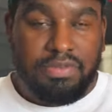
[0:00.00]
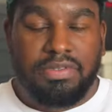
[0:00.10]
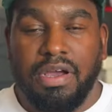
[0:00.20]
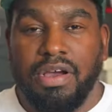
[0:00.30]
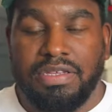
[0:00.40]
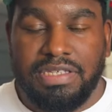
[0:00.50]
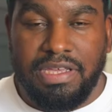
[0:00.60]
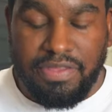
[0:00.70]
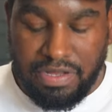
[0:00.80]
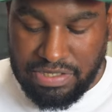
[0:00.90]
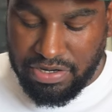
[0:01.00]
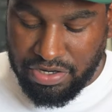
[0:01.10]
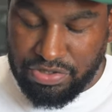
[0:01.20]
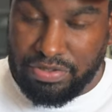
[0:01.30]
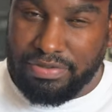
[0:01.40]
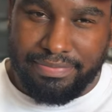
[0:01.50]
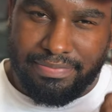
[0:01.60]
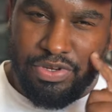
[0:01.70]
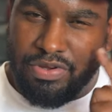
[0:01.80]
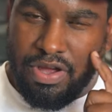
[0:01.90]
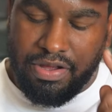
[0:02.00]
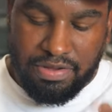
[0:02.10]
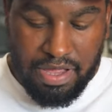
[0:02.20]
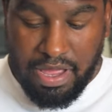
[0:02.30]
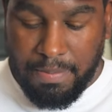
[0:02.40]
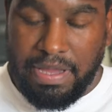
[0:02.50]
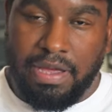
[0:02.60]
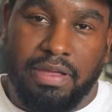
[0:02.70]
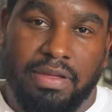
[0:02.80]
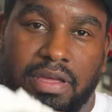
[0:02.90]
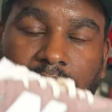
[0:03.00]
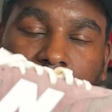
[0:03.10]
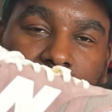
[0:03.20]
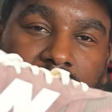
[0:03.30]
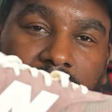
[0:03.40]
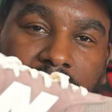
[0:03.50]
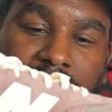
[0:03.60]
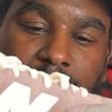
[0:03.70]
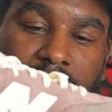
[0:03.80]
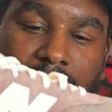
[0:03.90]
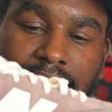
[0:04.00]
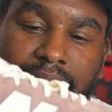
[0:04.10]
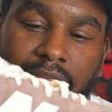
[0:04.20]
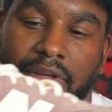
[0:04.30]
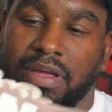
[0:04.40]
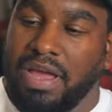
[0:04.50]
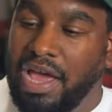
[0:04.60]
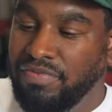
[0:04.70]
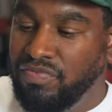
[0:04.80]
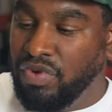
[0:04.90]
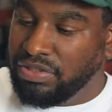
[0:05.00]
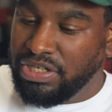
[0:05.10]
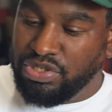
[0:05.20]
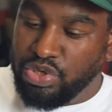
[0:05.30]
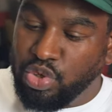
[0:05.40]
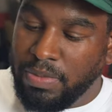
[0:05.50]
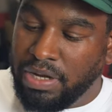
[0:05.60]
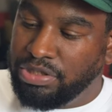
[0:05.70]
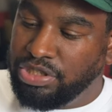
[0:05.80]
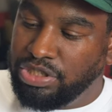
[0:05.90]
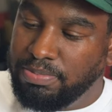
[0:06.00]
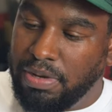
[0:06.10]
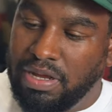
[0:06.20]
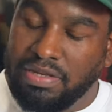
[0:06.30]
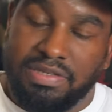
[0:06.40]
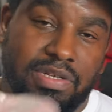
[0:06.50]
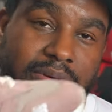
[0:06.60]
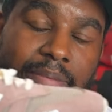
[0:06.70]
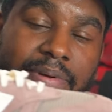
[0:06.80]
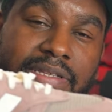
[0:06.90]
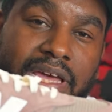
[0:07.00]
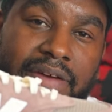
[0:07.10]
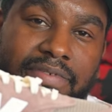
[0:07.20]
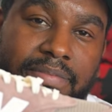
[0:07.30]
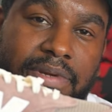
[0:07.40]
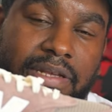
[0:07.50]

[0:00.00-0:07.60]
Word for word: The RC 1300, not R. But yeah, um, nice pair. Haven't rocked these too much, but still happy to have them